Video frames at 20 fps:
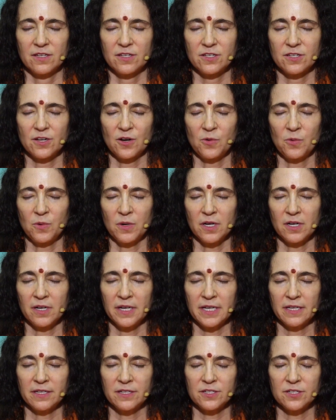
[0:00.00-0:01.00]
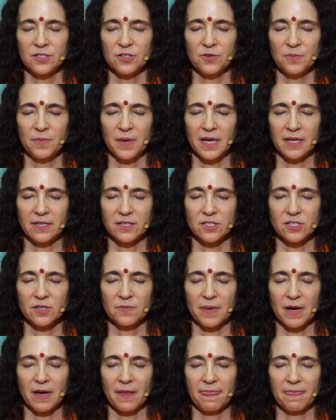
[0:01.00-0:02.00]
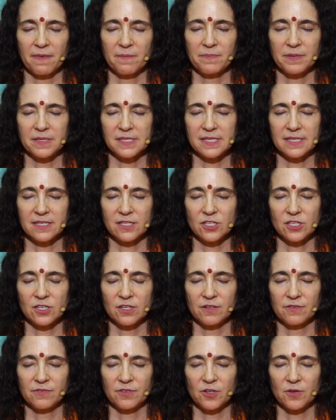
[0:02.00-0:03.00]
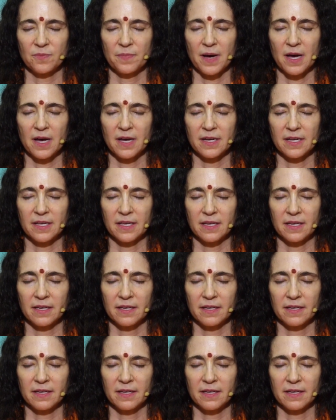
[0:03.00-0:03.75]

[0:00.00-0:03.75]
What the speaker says: Don't worry too much about the position of your body.